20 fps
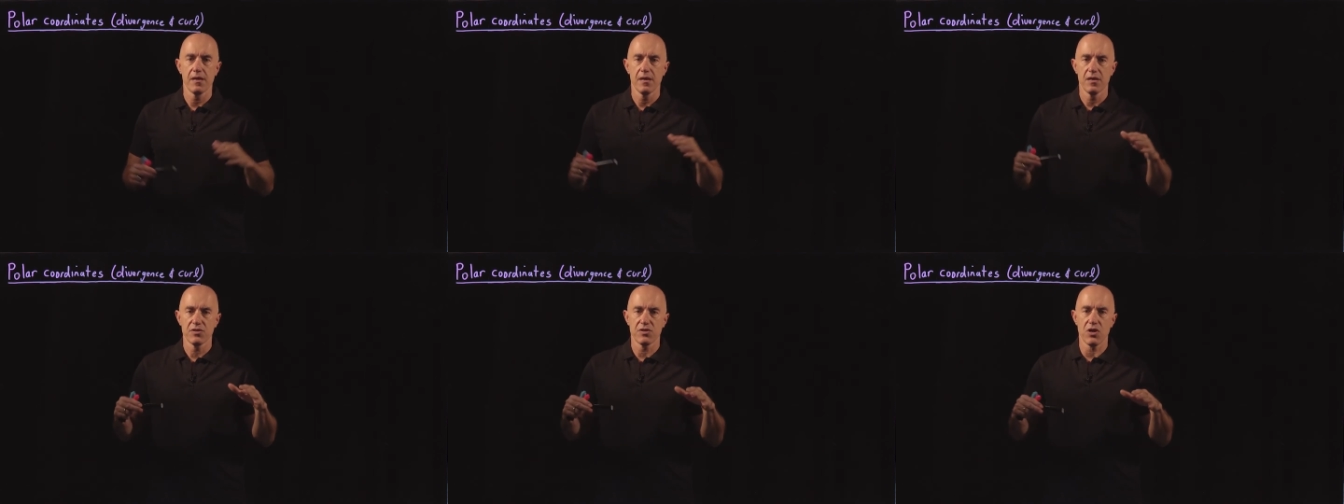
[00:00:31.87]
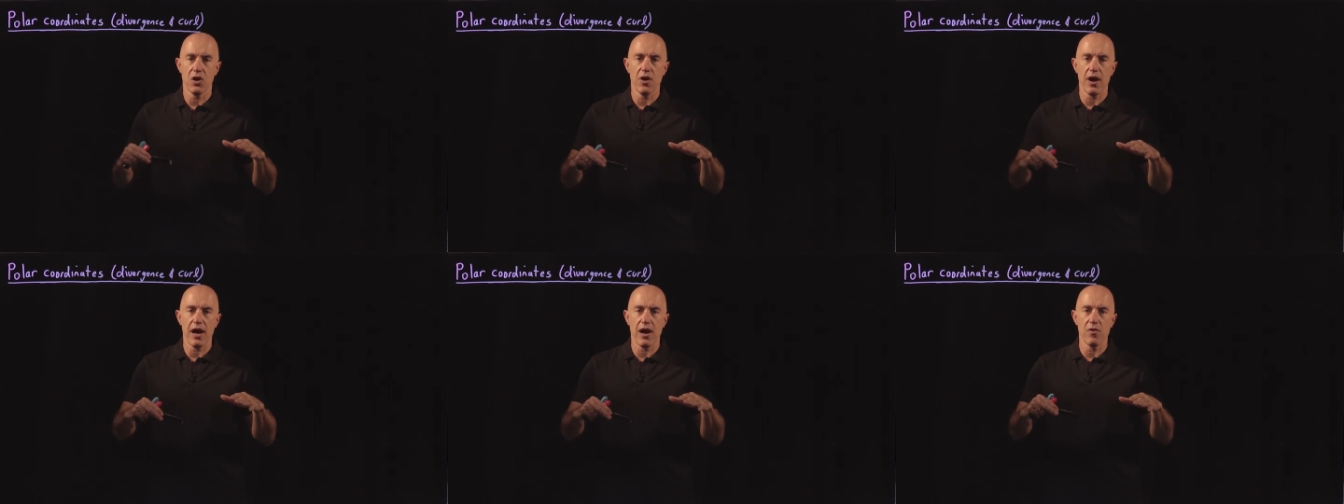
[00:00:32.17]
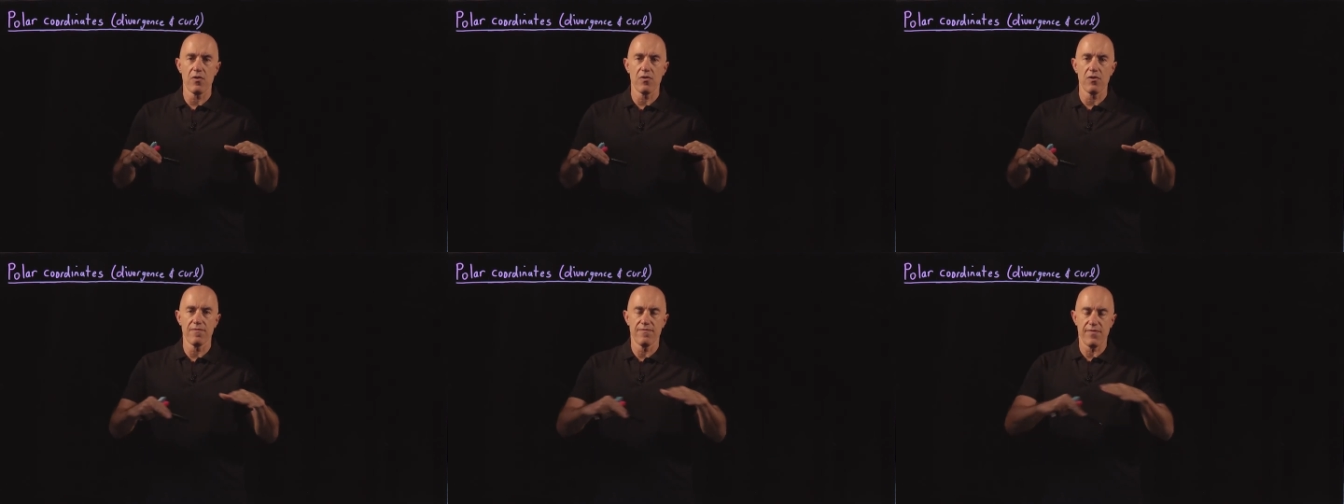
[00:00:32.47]
So
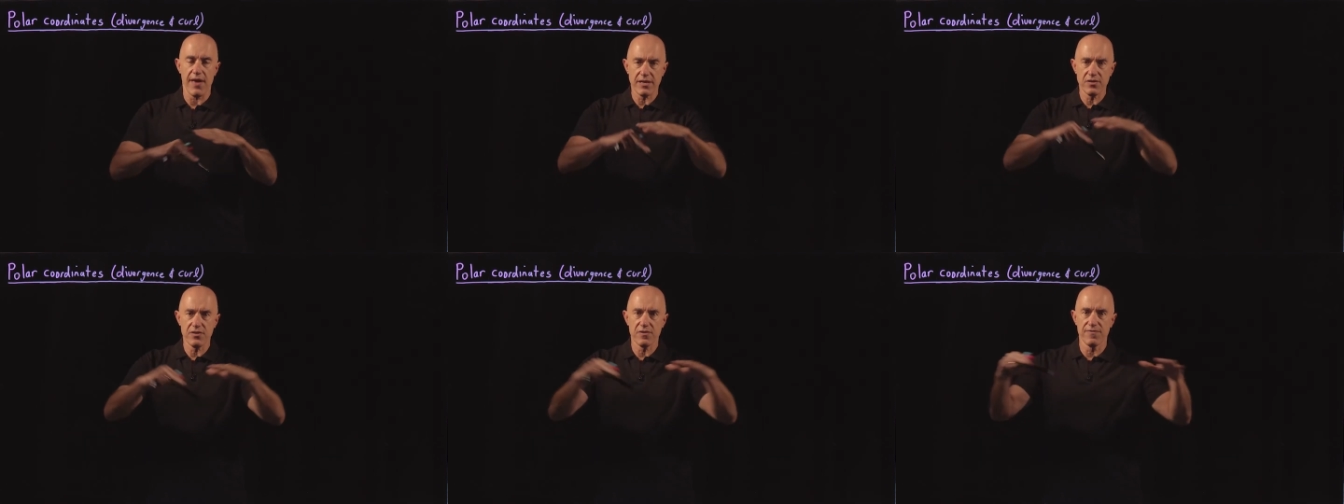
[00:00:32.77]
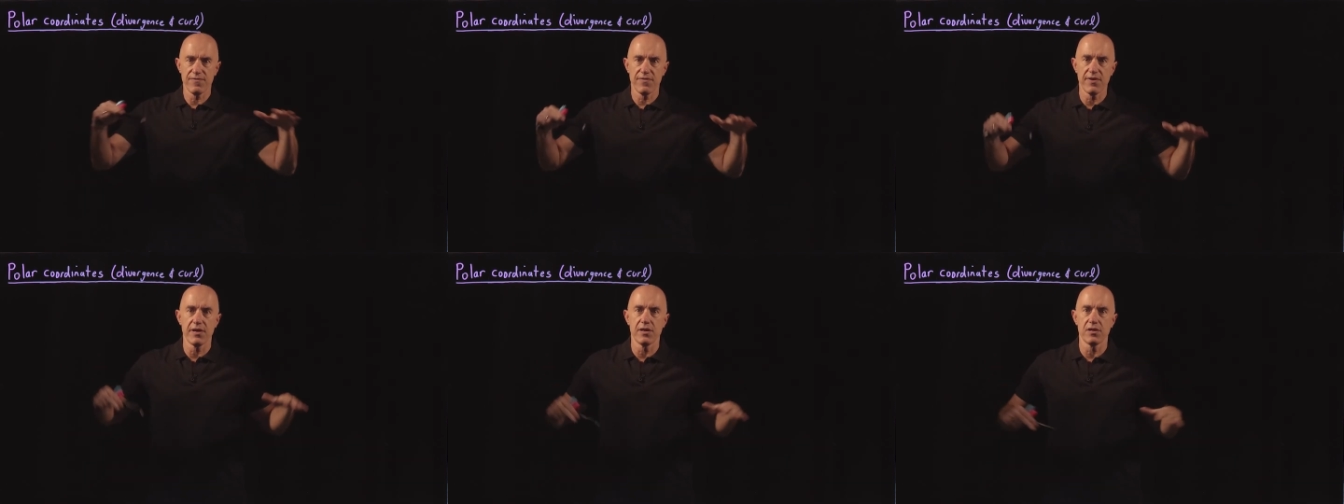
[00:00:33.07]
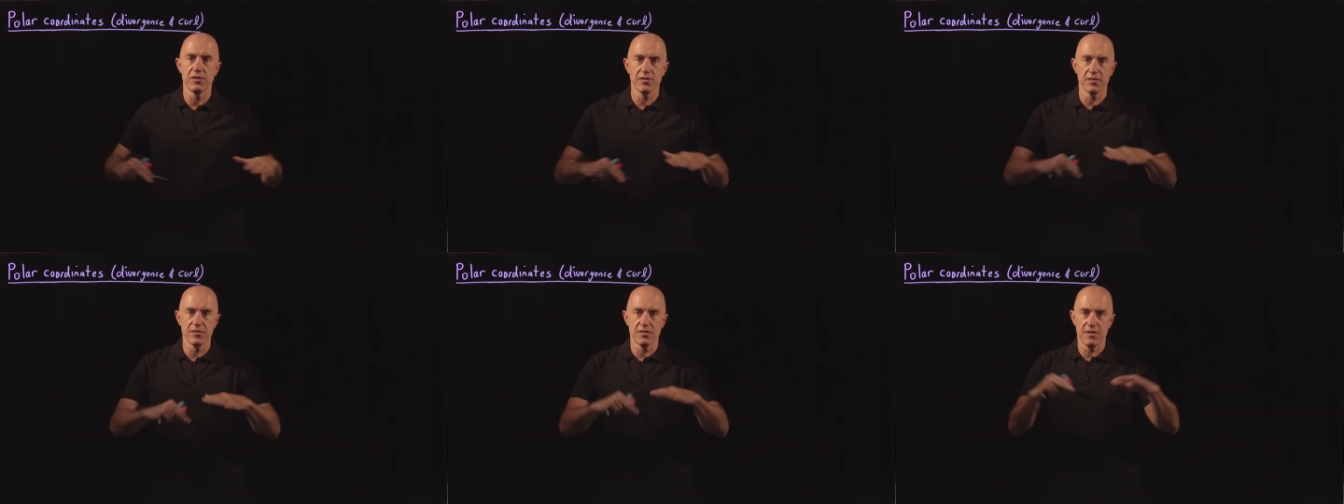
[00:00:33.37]
our vector
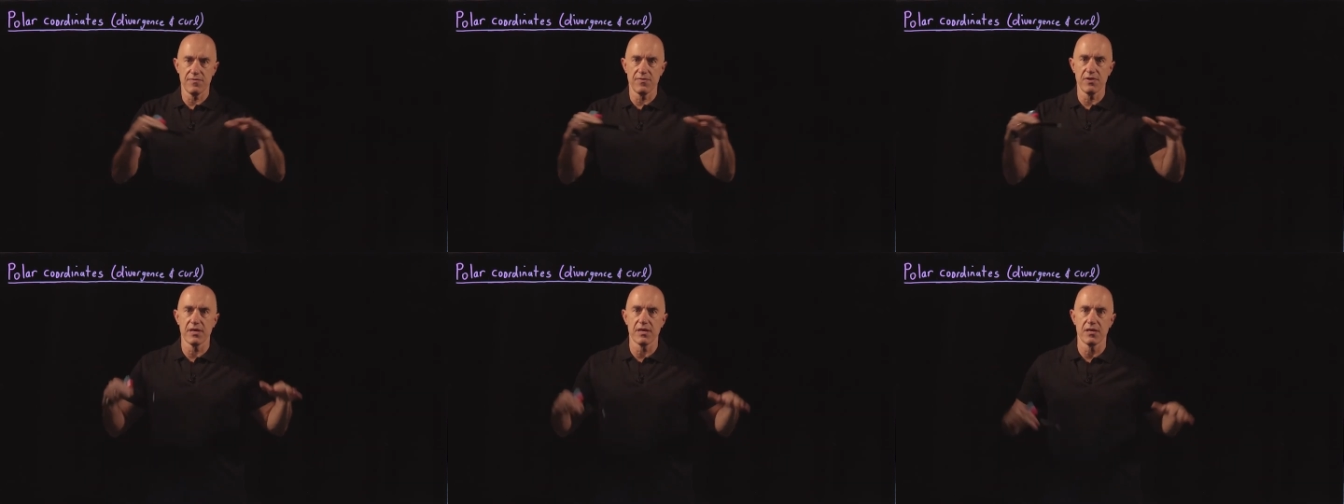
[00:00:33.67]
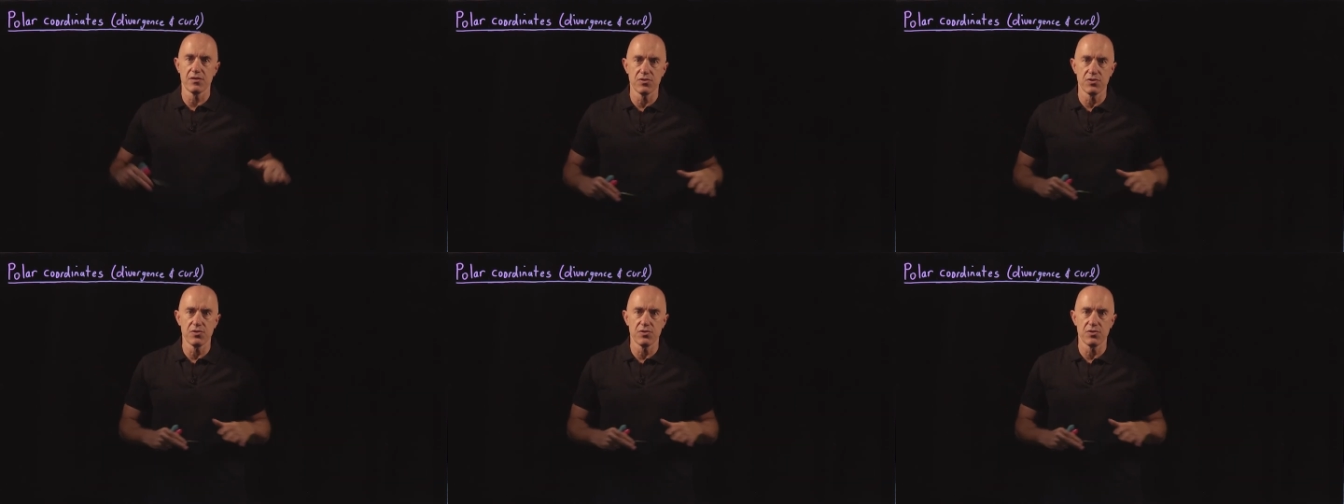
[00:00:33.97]
field is living in